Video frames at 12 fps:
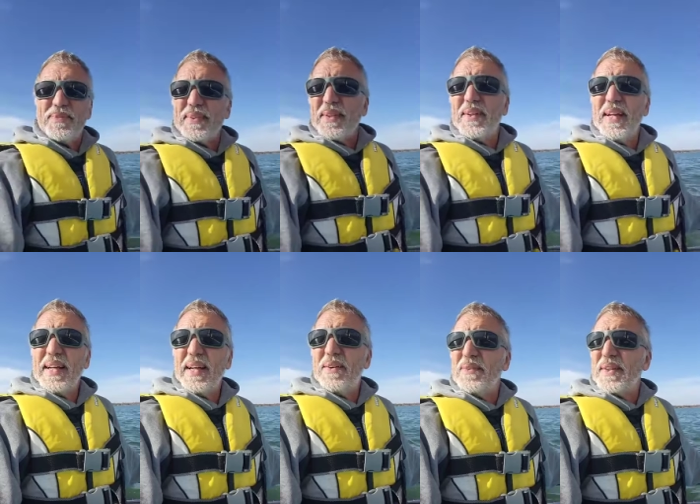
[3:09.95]
We'll hang
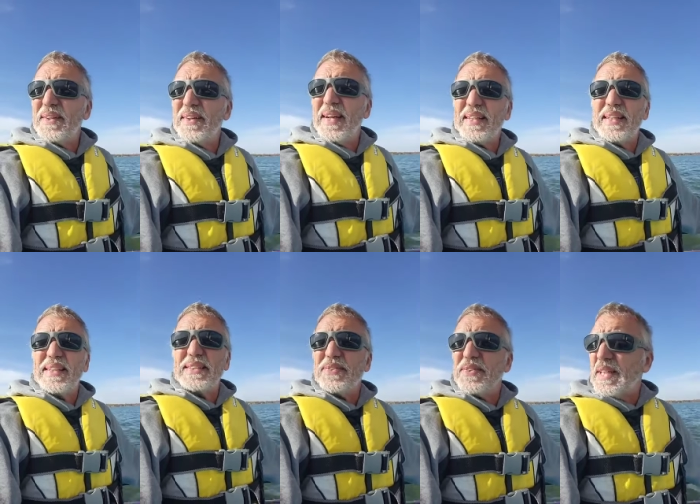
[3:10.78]
out with the grandkids
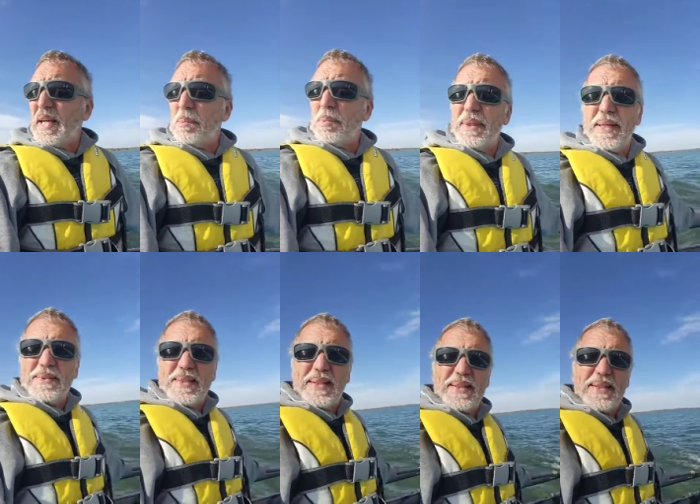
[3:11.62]
for a couple days.
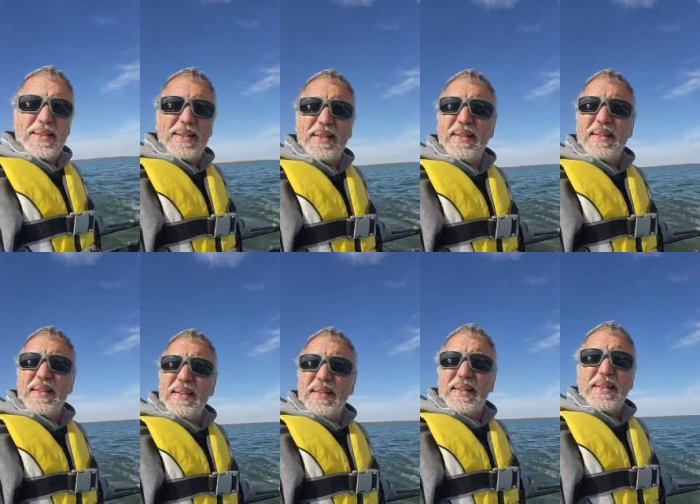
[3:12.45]
Got a little
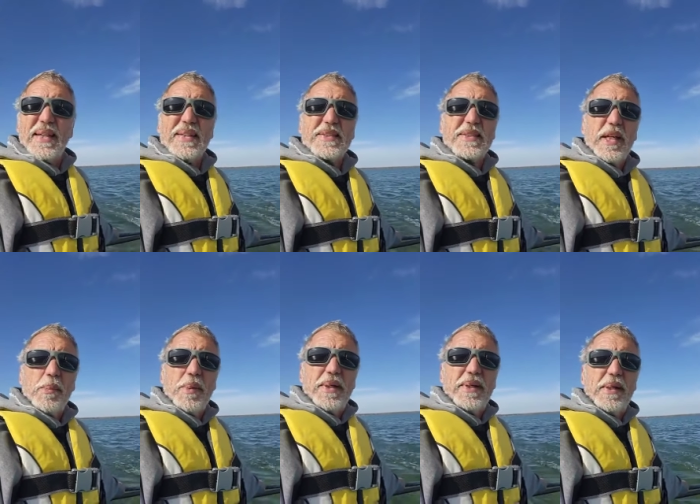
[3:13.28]
gust coming
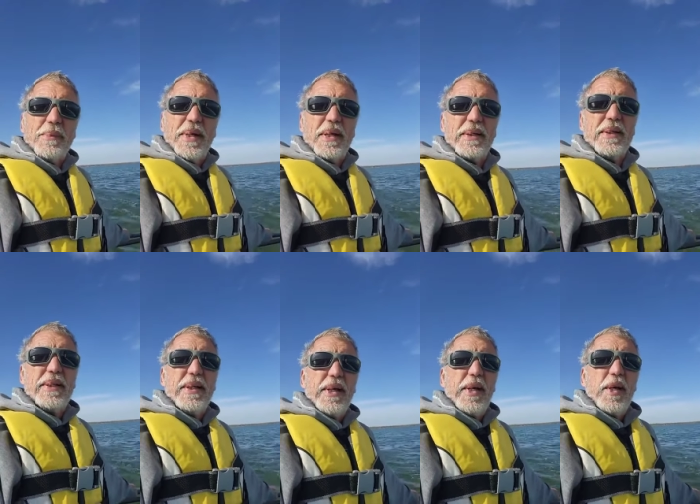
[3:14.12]
here. I better
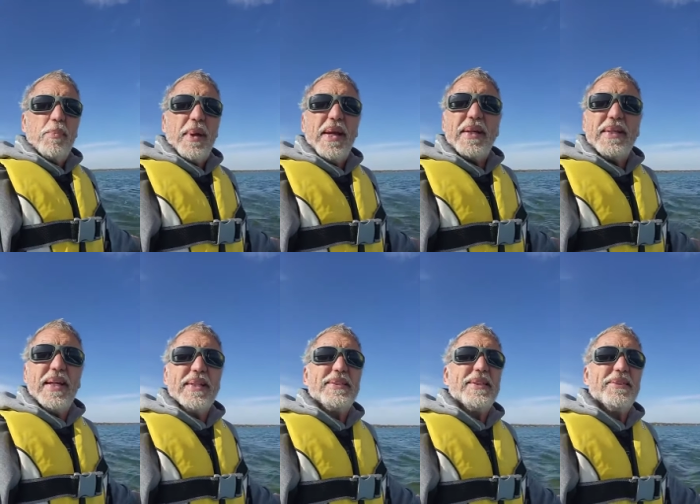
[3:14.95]
pay
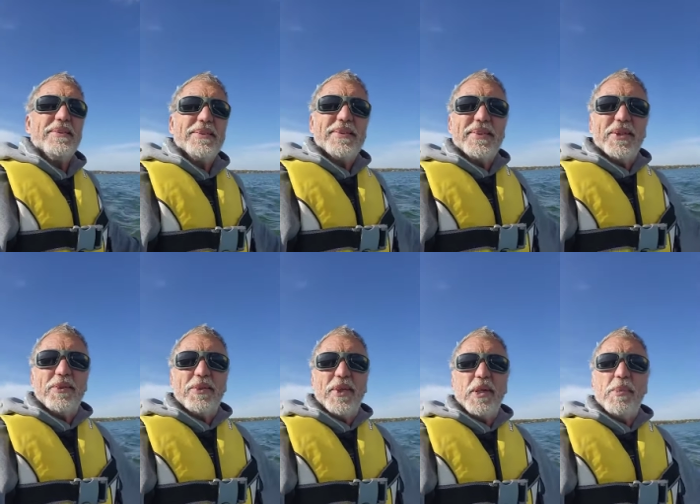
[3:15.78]
attention. I
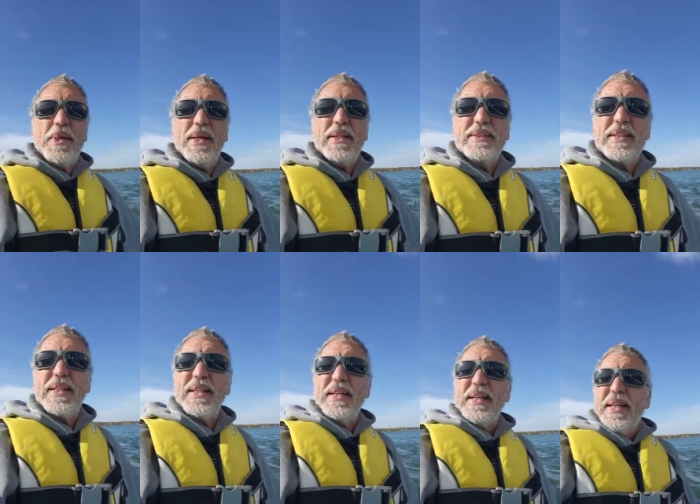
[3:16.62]
want to be.
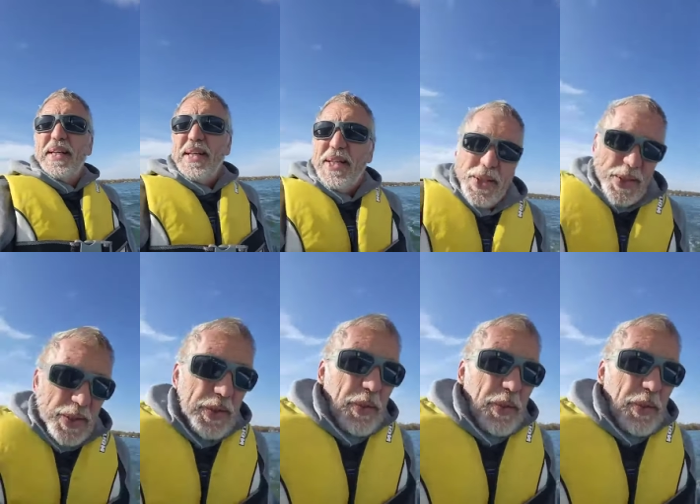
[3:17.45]
The